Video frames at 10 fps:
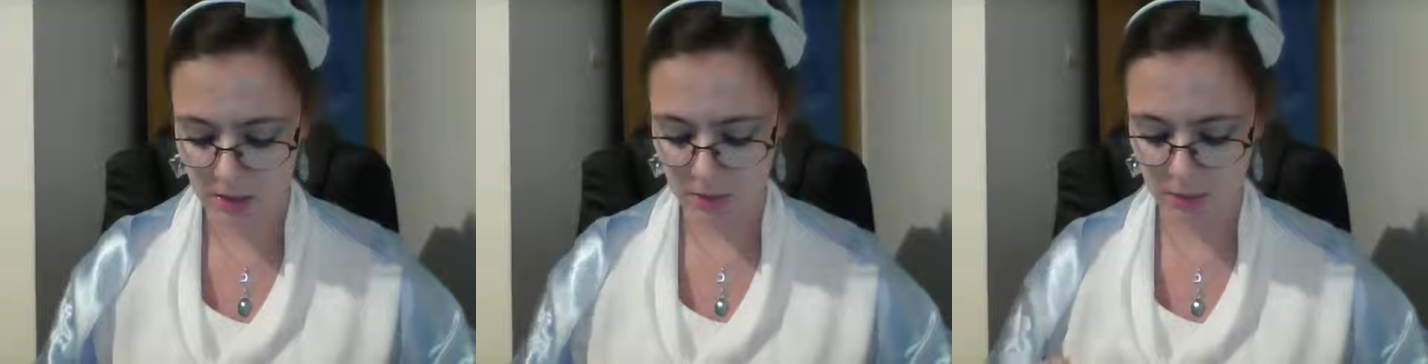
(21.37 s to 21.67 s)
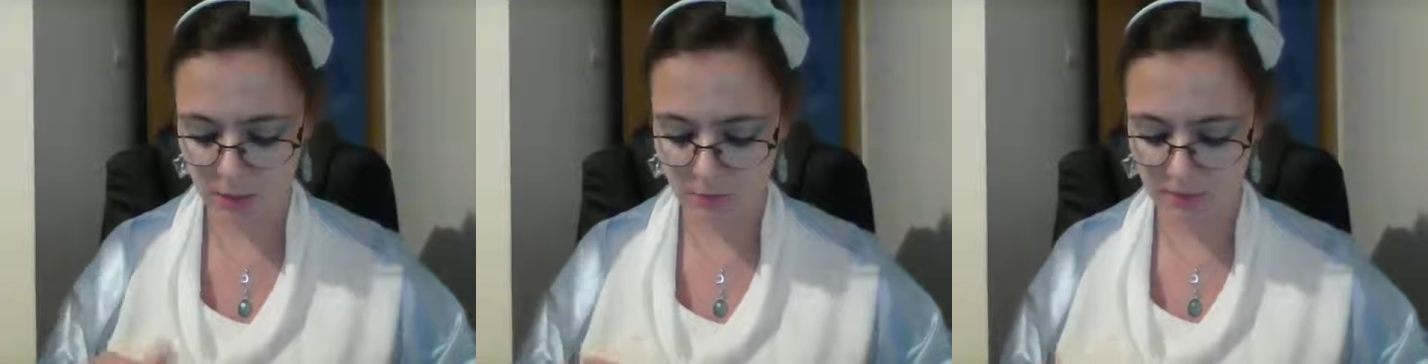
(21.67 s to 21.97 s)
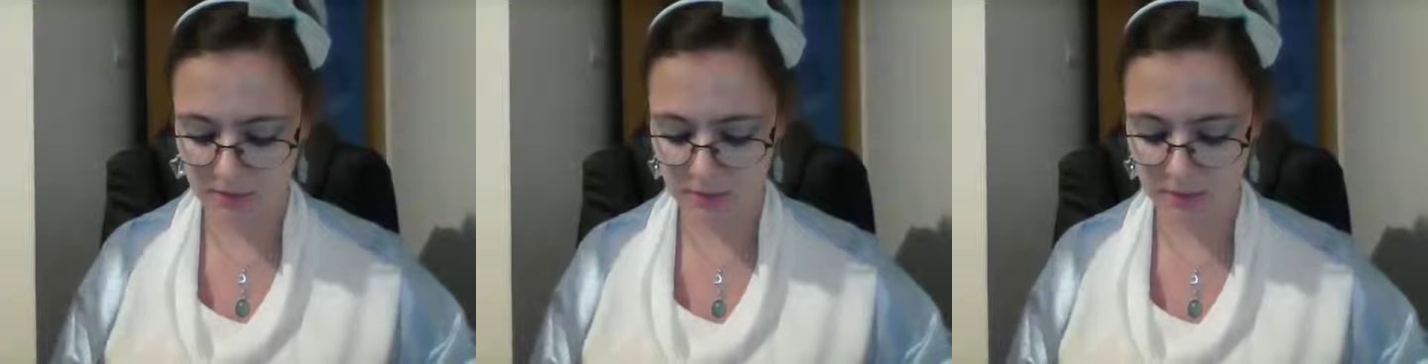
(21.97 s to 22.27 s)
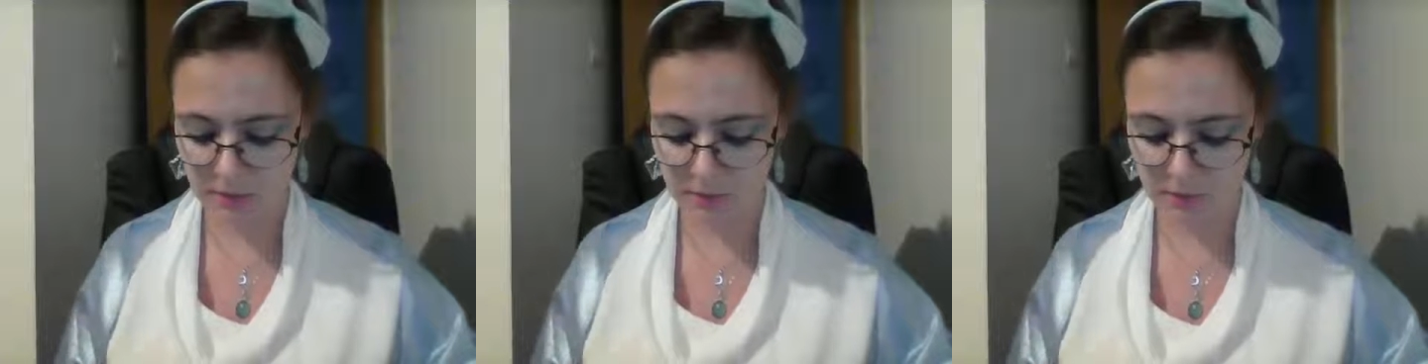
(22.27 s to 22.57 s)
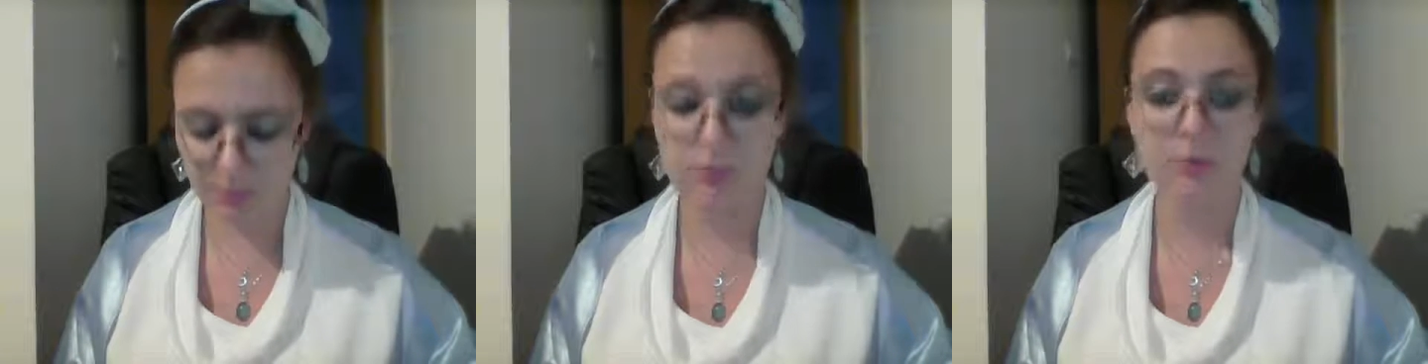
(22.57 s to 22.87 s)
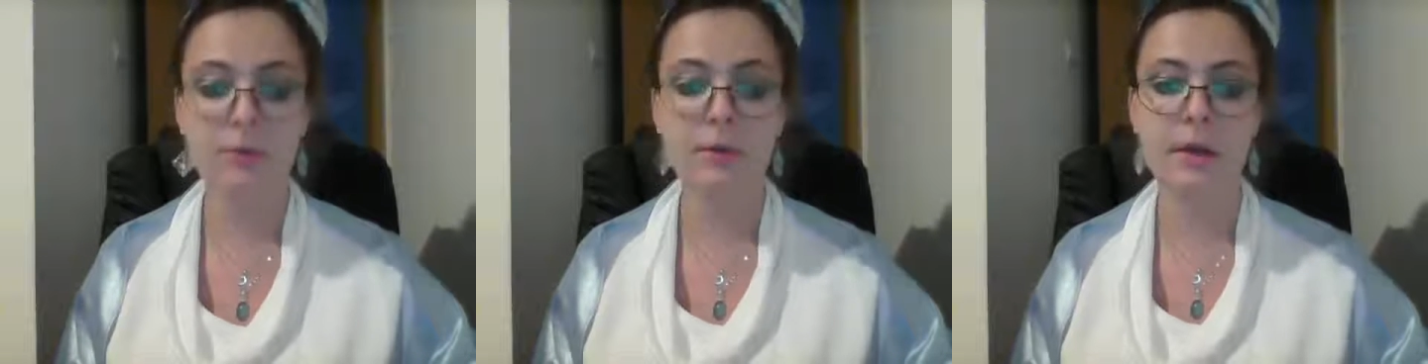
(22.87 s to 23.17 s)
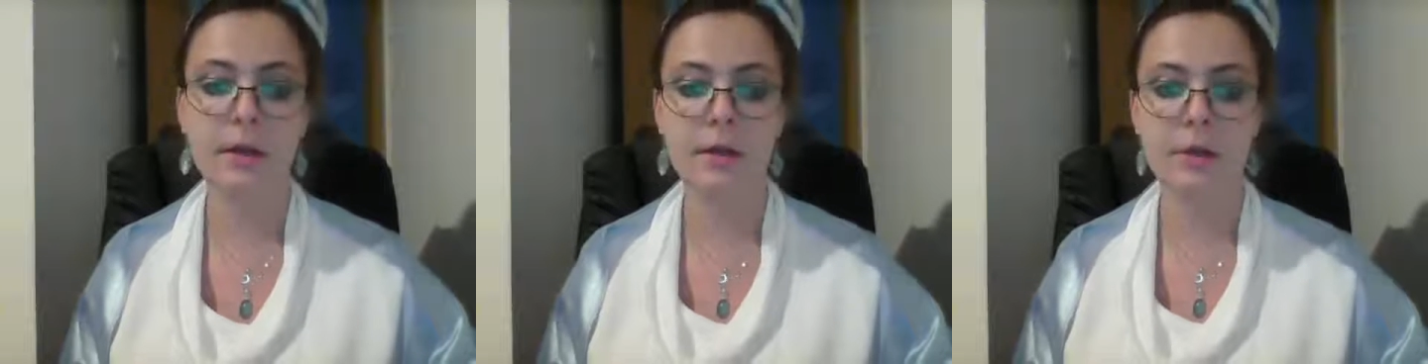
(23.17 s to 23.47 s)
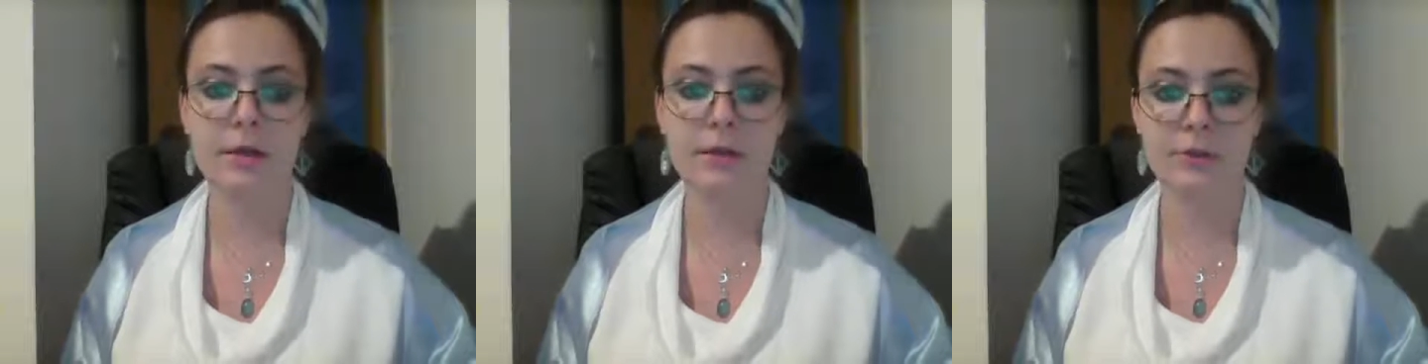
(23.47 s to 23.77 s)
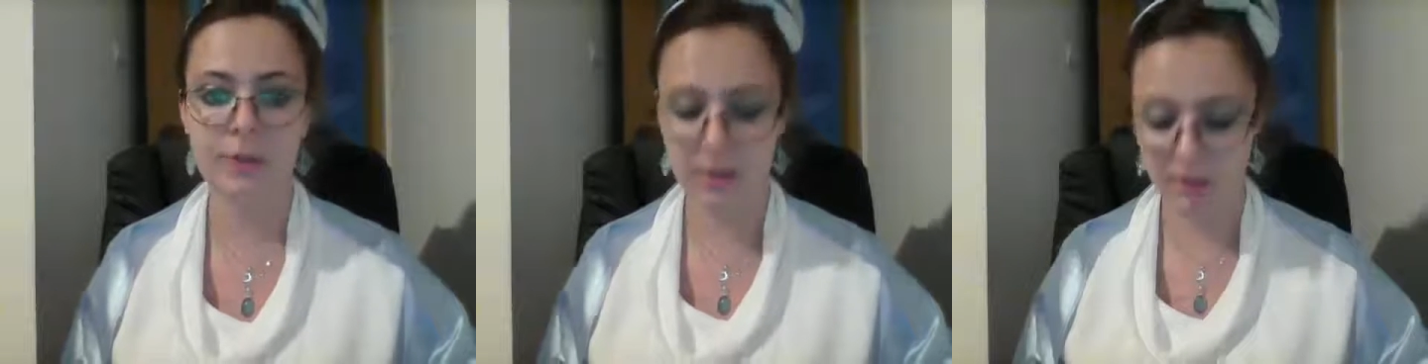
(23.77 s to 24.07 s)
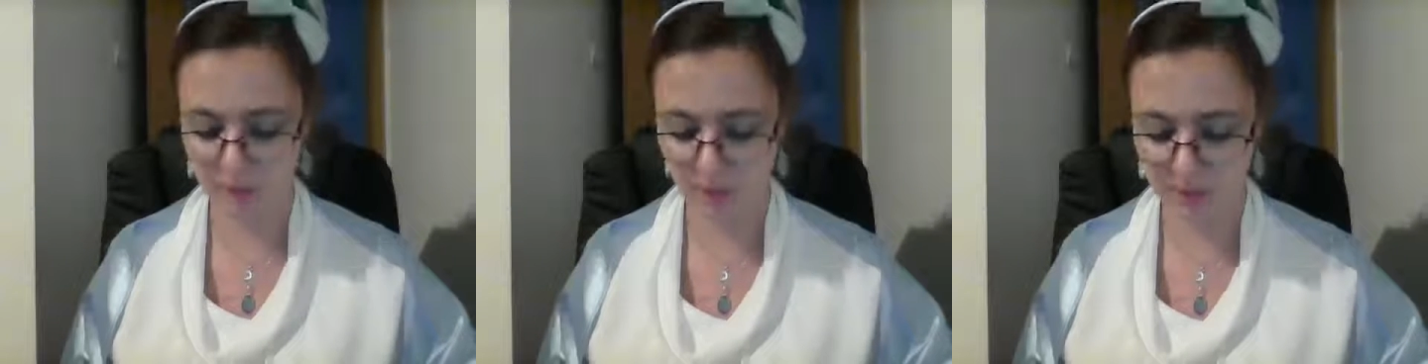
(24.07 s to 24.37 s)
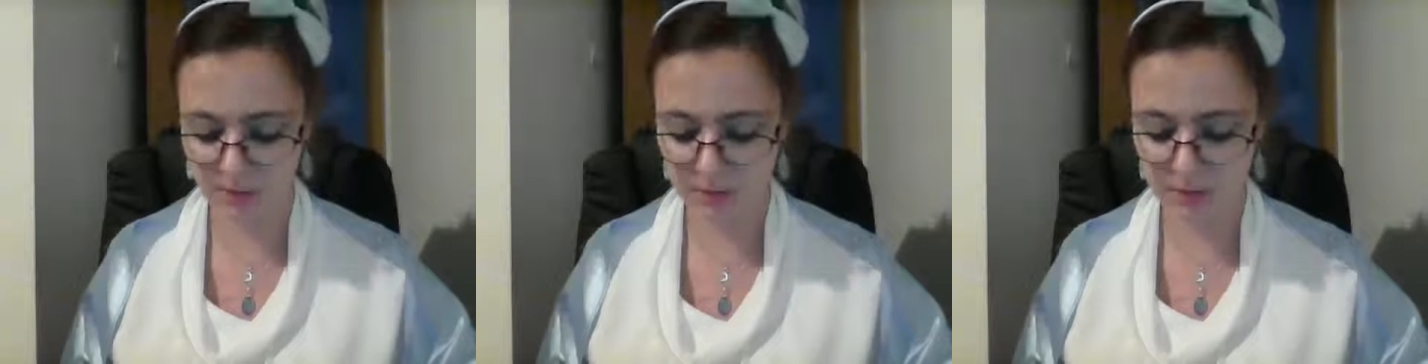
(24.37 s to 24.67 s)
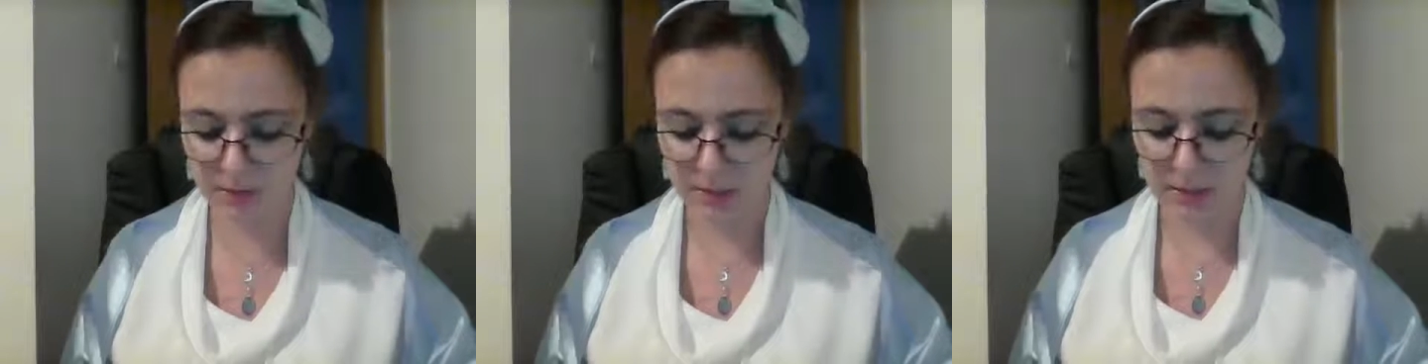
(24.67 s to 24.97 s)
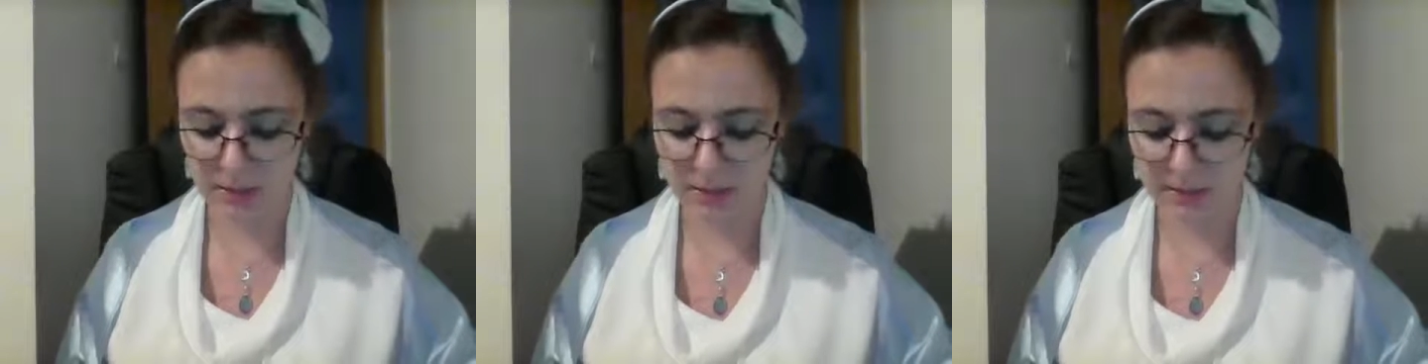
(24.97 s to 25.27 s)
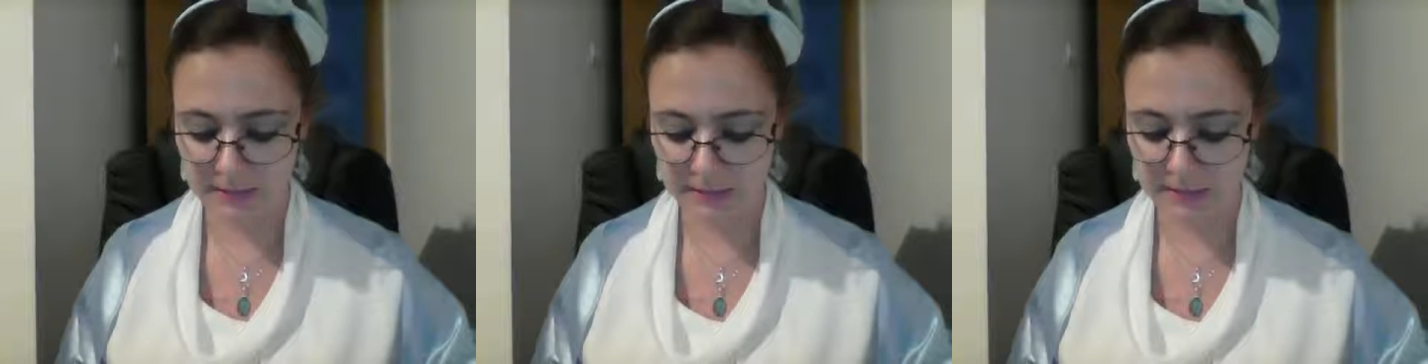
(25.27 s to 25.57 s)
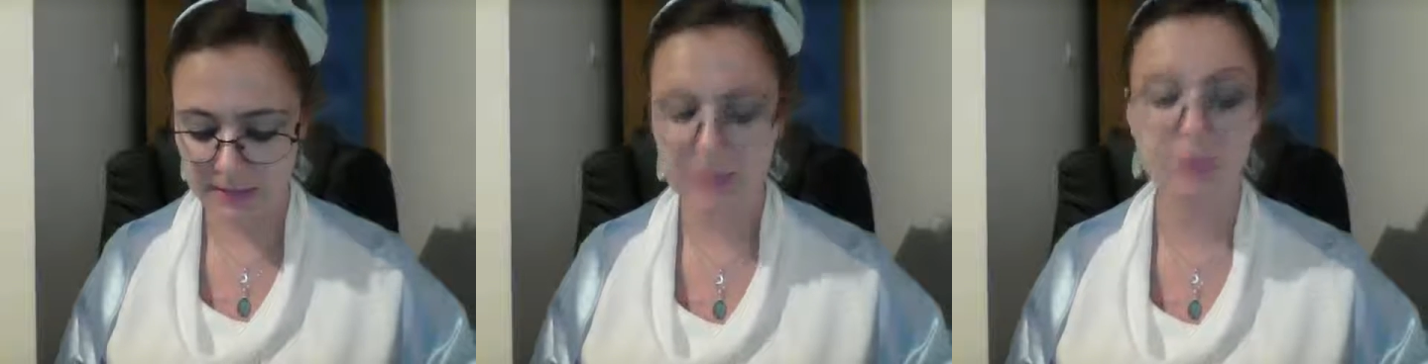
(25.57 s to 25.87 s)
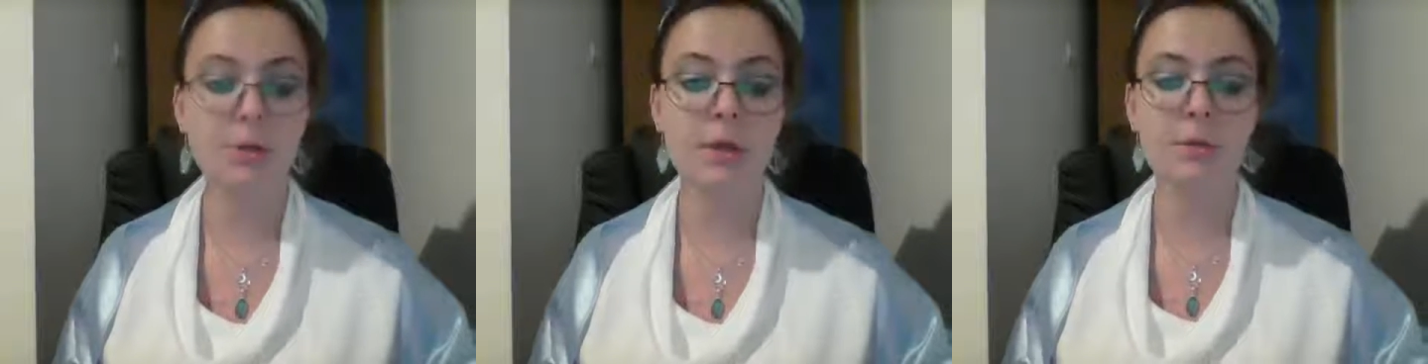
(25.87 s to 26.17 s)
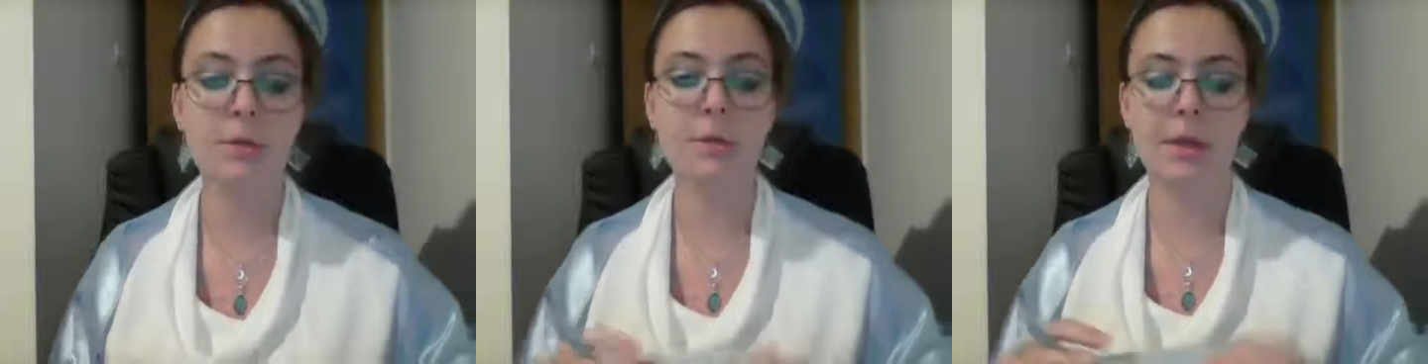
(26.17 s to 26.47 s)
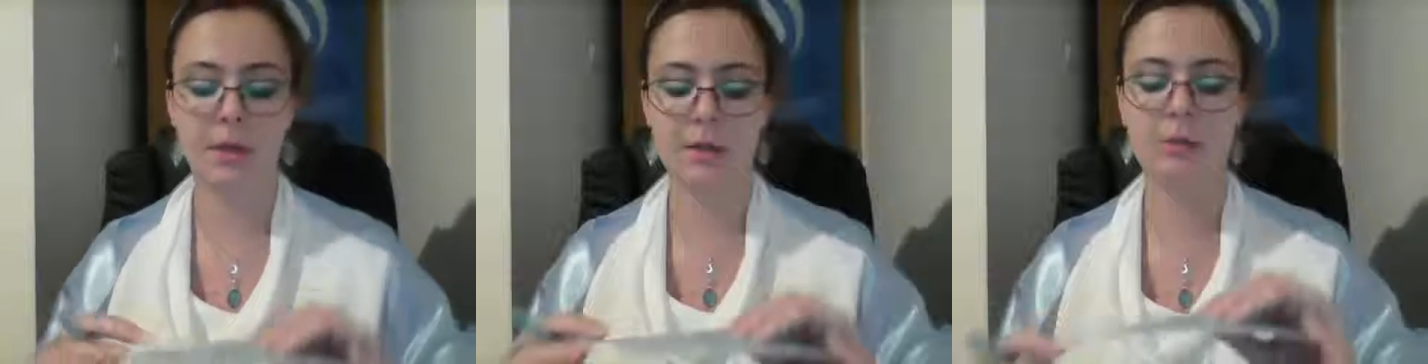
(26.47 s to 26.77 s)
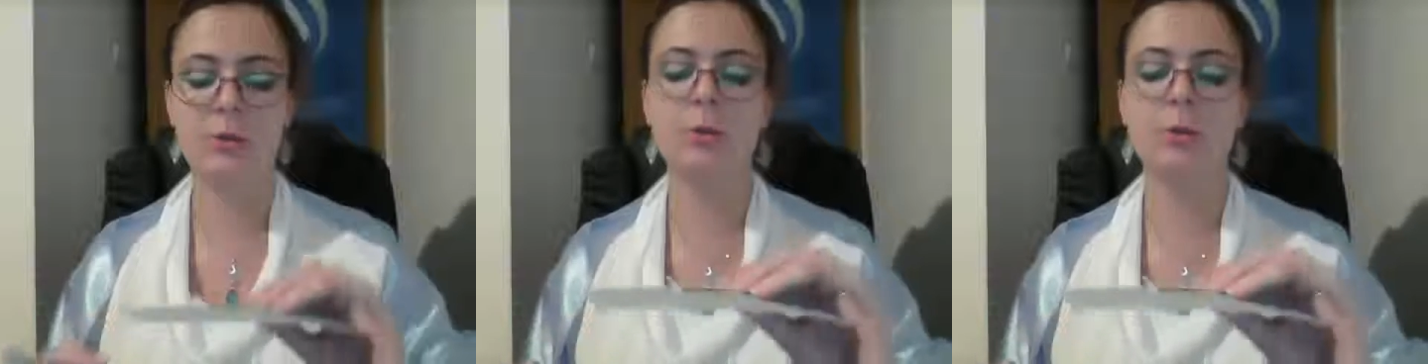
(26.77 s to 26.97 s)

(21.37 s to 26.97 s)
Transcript: uh, you can visit his profile at Shahid Bis, uh, the entry number being